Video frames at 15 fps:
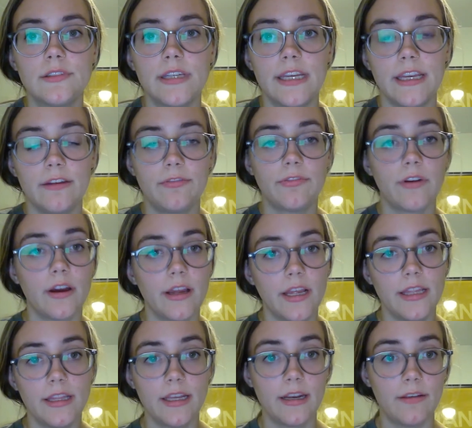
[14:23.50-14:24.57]

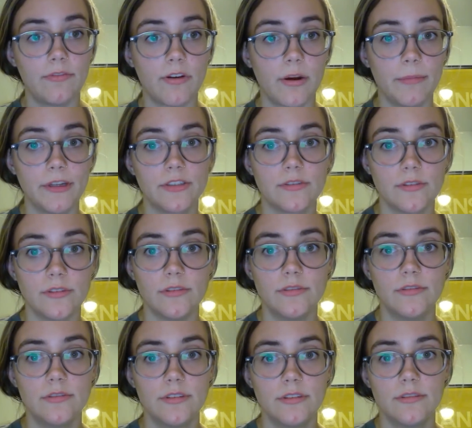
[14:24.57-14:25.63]
if our
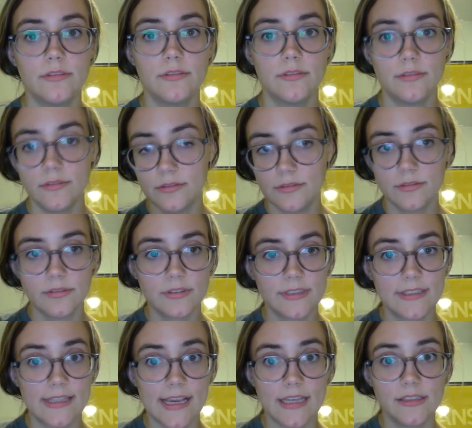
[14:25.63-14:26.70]
mental
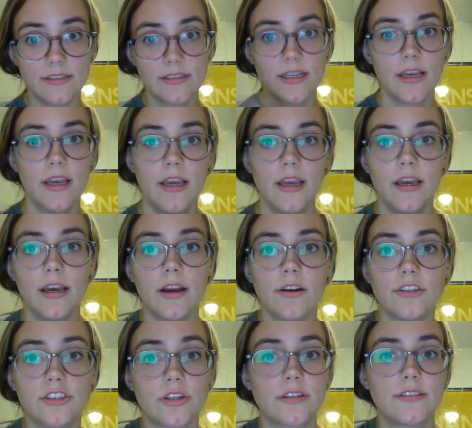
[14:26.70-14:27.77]
states
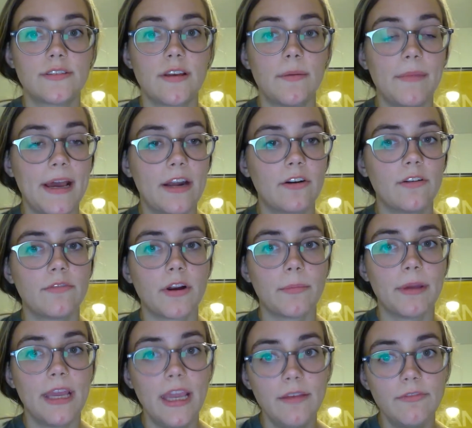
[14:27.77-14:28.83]
are just a matter of our
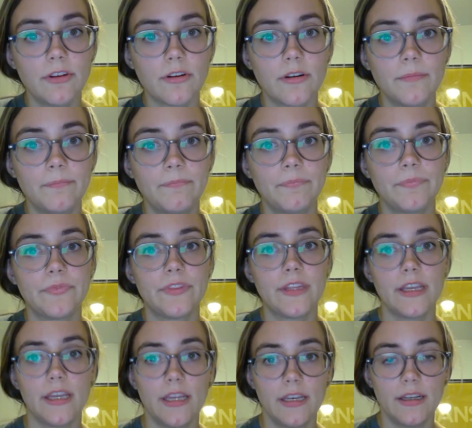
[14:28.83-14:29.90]
behavior,
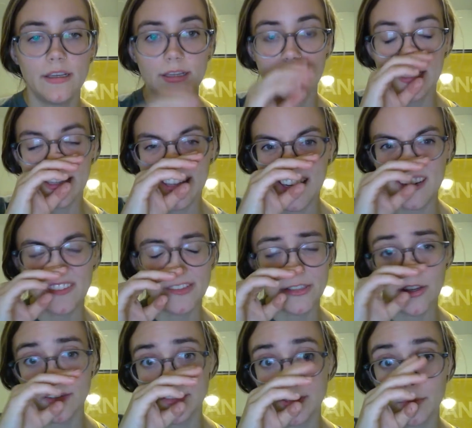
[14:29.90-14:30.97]
then it kind of
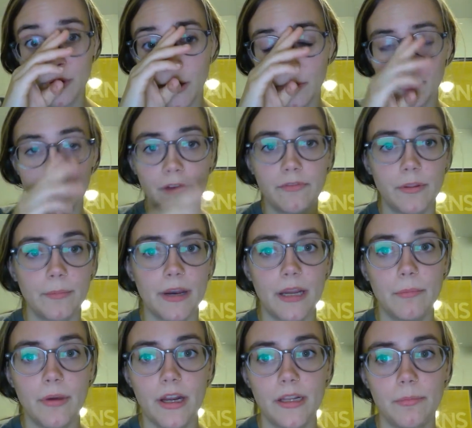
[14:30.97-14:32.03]
solves the problem of the
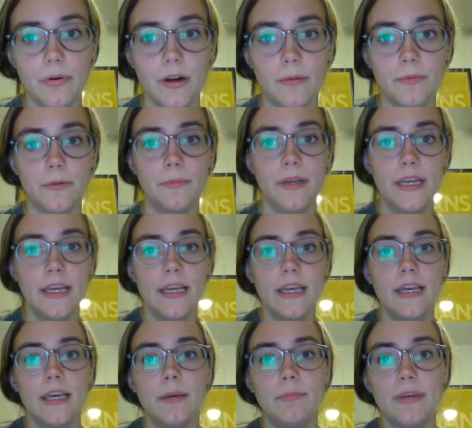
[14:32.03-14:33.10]
mind-body problem,
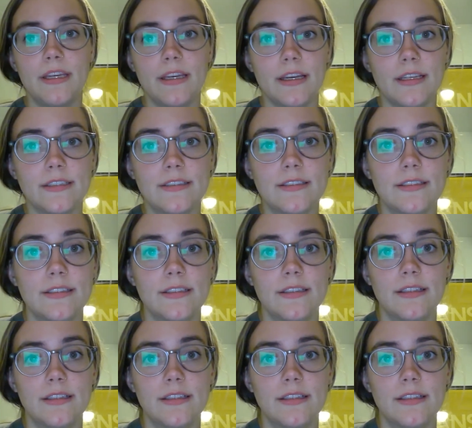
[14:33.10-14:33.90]
because